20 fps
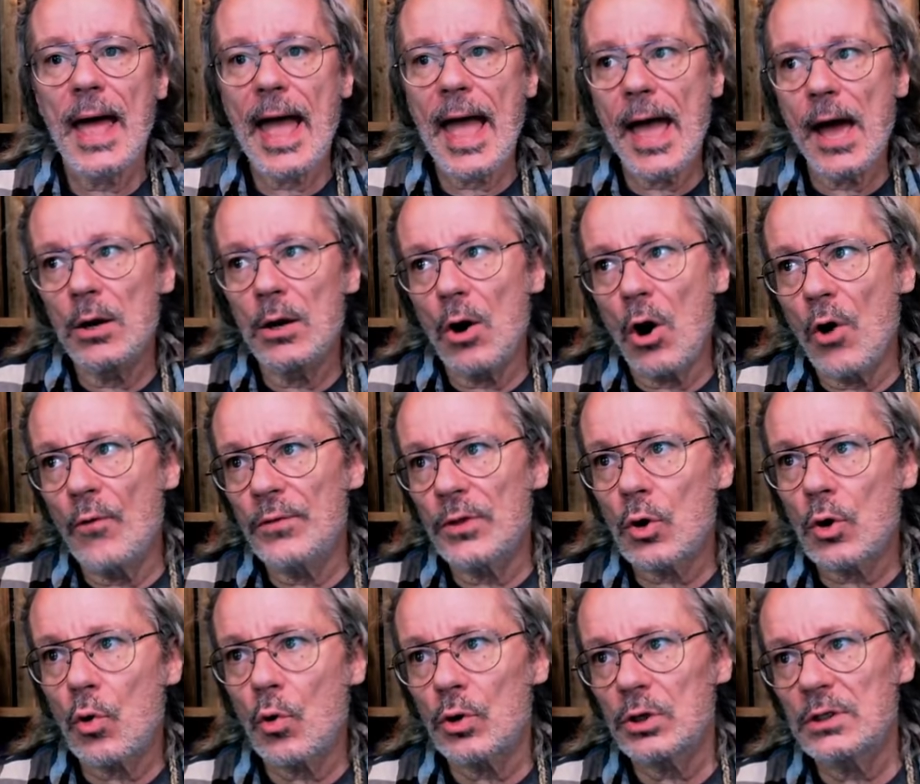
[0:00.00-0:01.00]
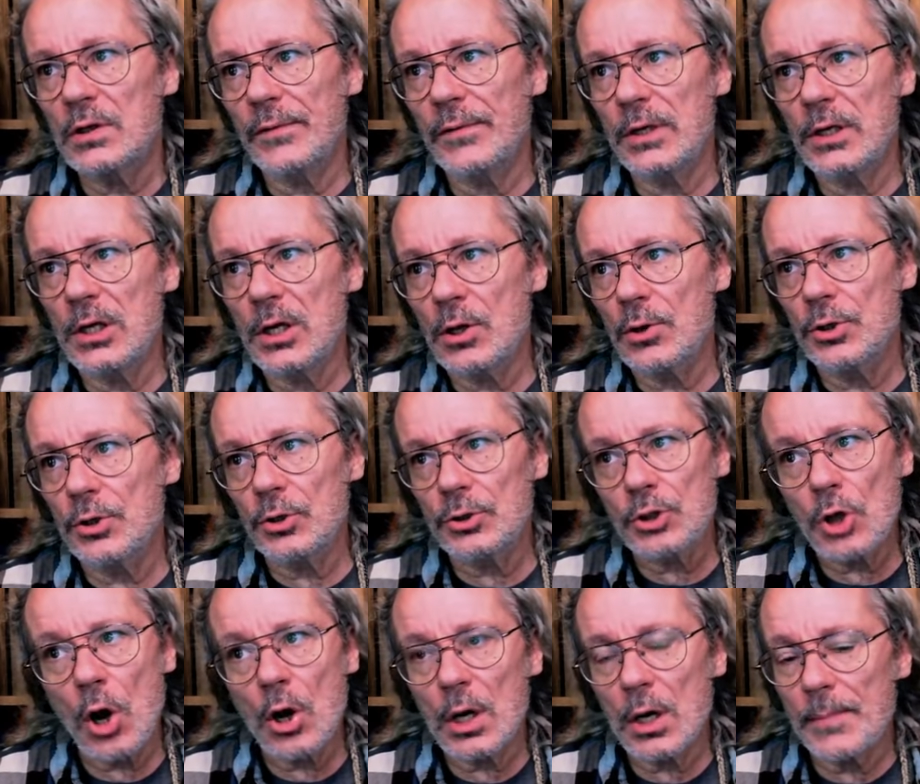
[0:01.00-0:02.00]
and over the course of a year, you're
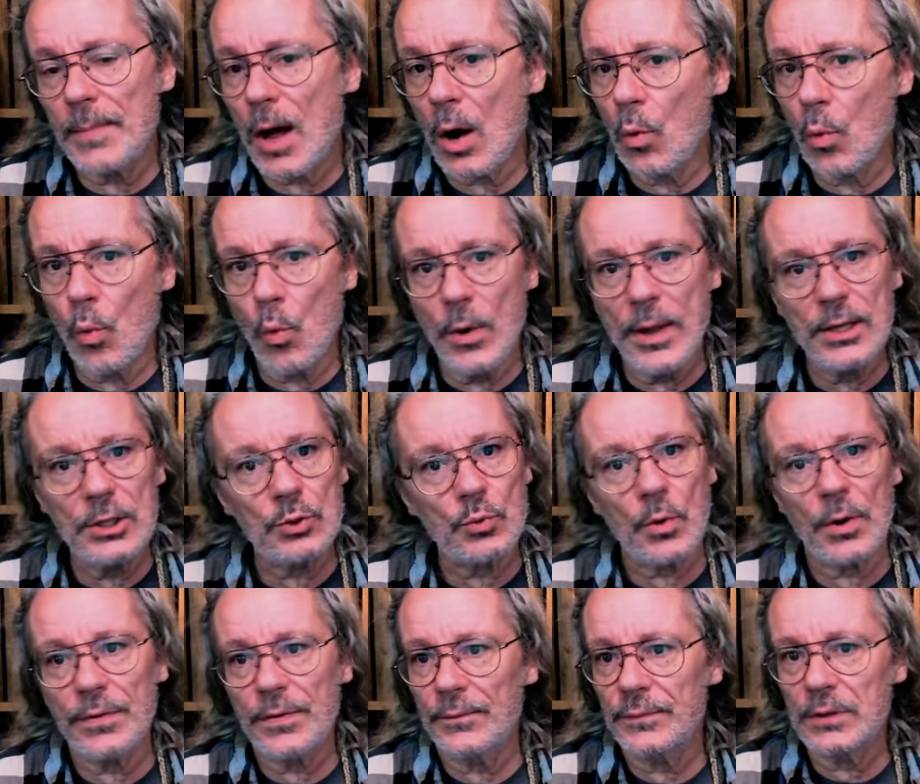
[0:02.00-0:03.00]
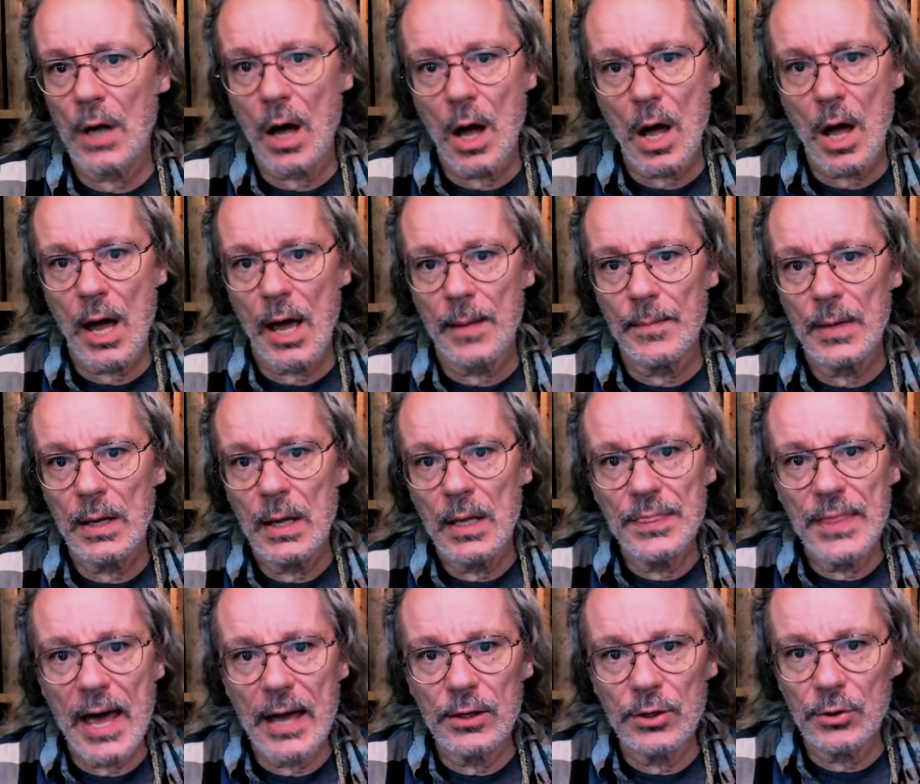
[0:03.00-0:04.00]
talking about weeks worth of time
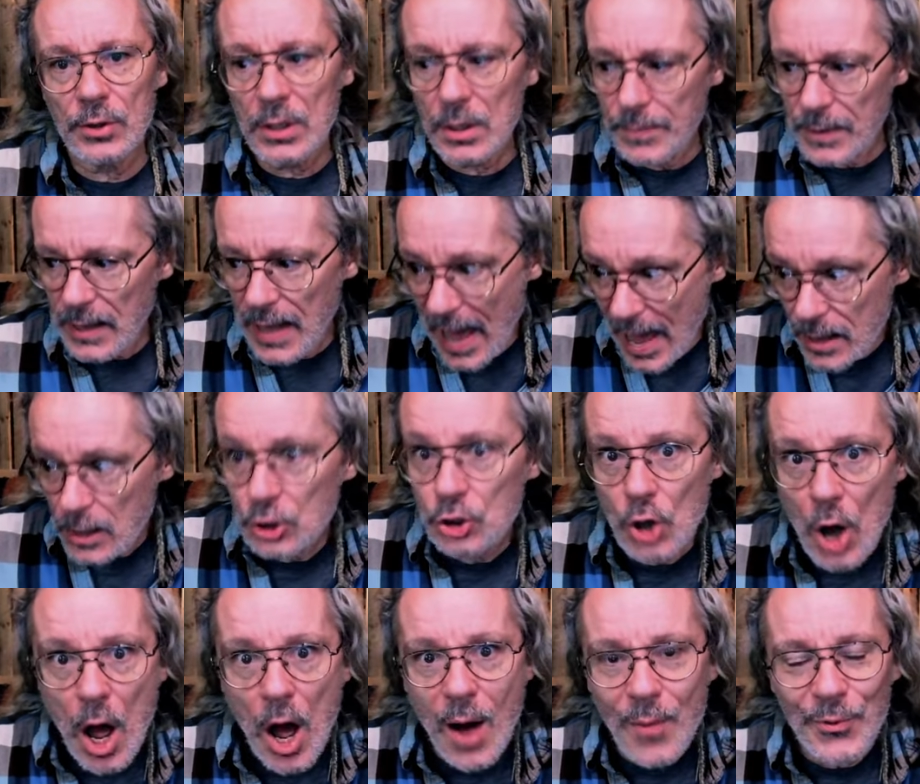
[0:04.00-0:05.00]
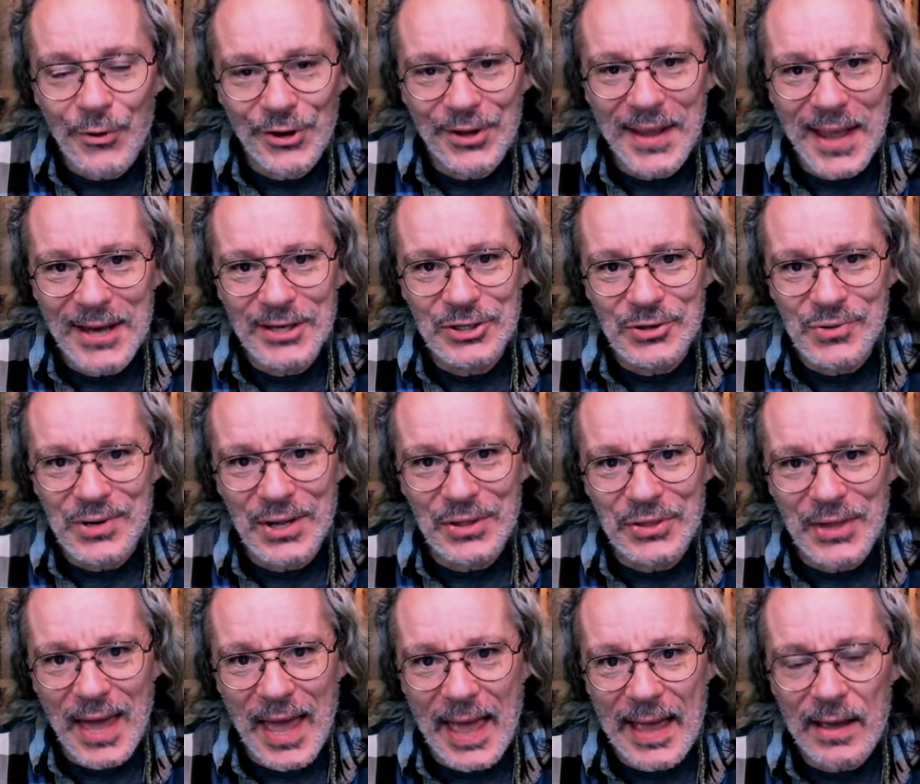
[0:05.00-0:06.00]
that you're going to be at a job where you can't do
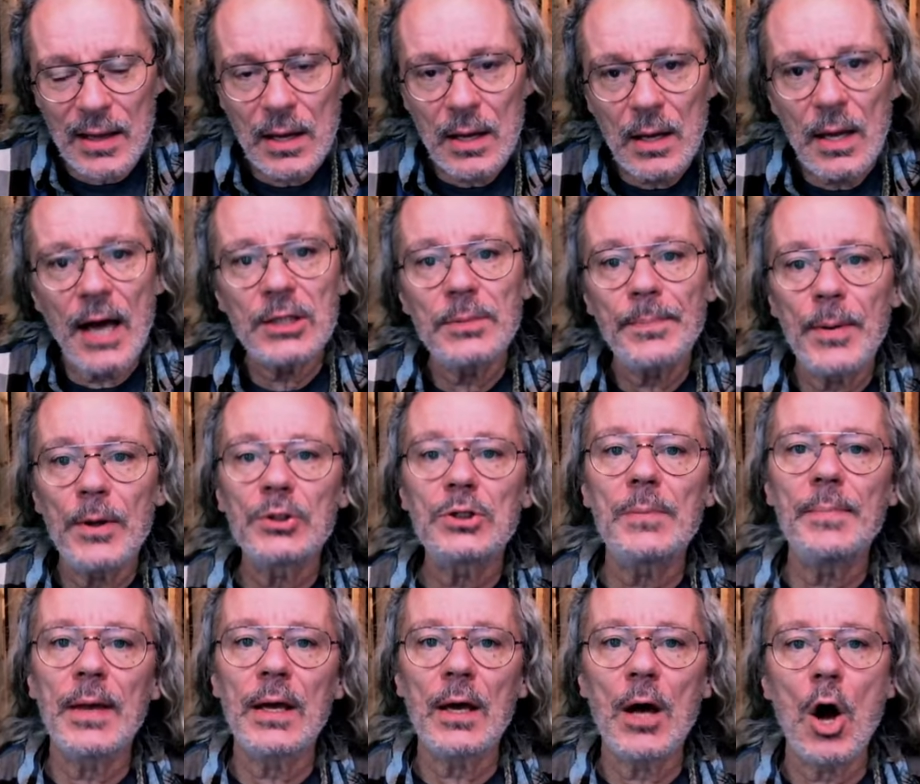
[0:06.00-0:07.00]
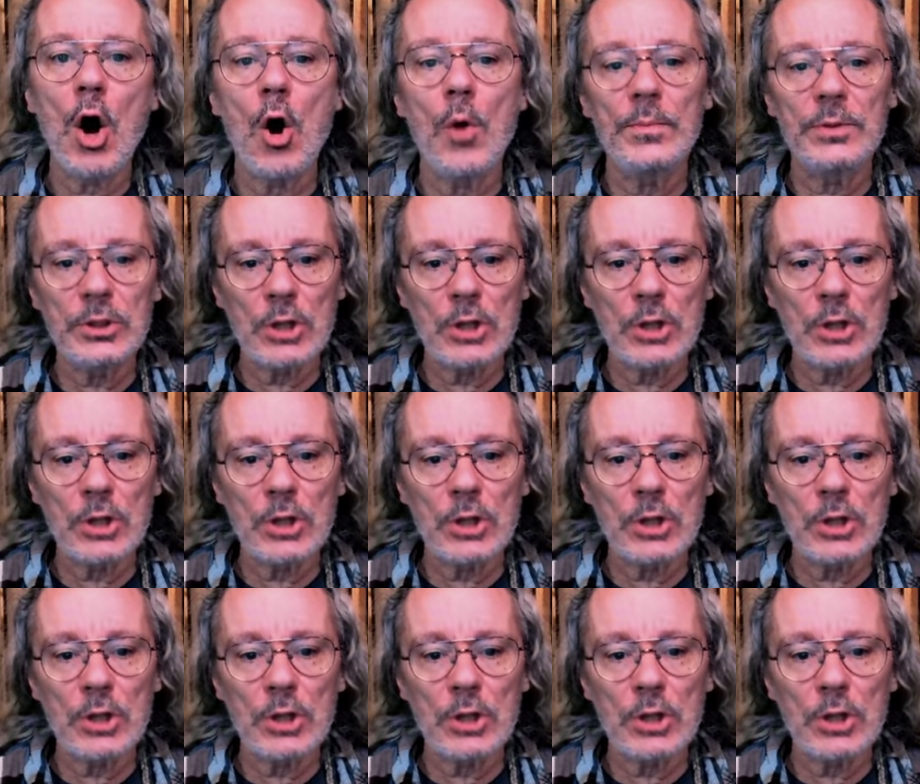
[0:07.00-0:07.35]
anything as opposed to being home.